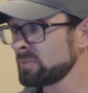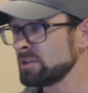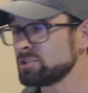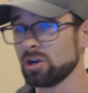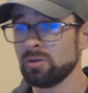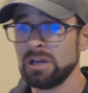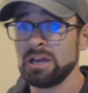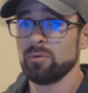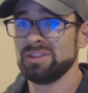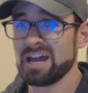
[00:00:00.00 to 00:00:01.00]
So
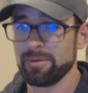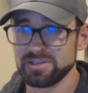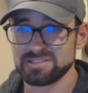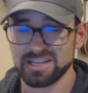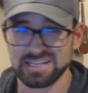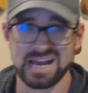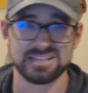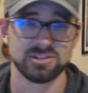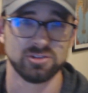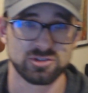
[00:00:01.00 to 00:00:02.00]
with that being said, guys,
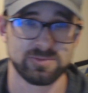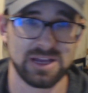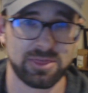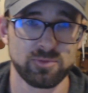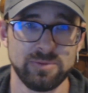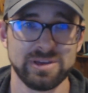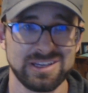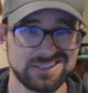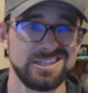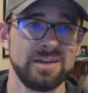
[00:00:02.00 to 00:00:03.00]
those are my 3
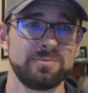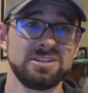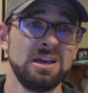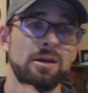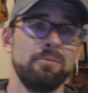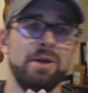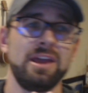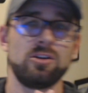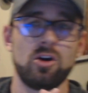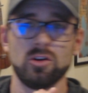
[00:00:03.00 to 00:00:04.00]
biggest tips:
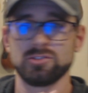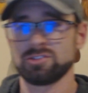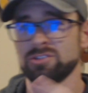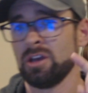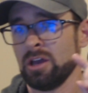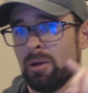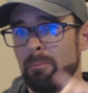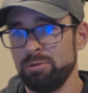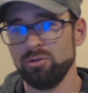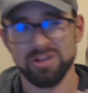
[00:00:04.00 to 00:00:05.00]
bank alts,
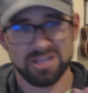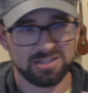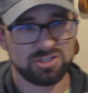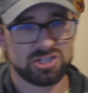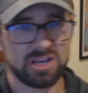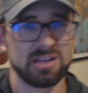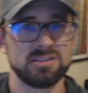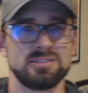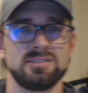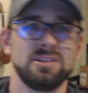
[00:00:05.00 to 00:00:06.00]
boot
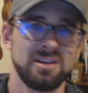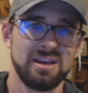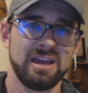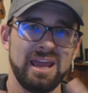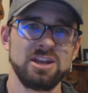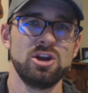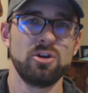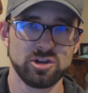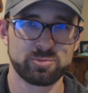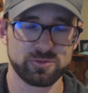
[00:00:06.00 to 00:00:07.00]
enchants, and know
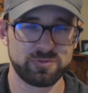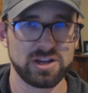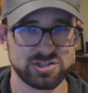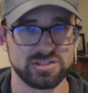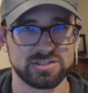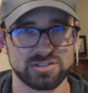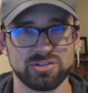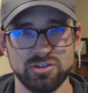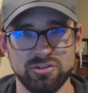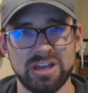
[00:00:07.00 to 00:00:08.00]
your professions so
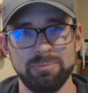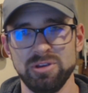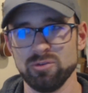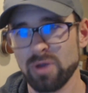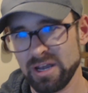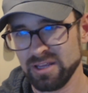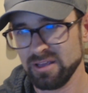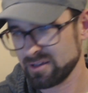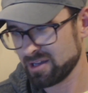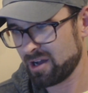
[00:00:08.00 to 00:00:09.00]
you can be
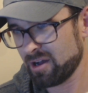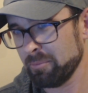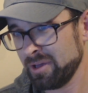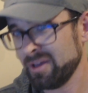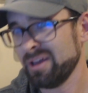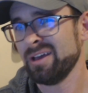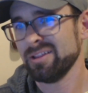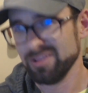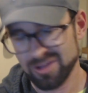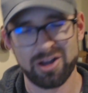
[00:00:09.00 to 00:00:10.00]
ready come
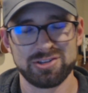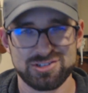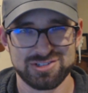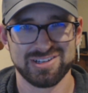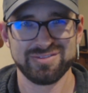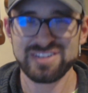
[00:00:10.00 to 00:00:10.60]
launch of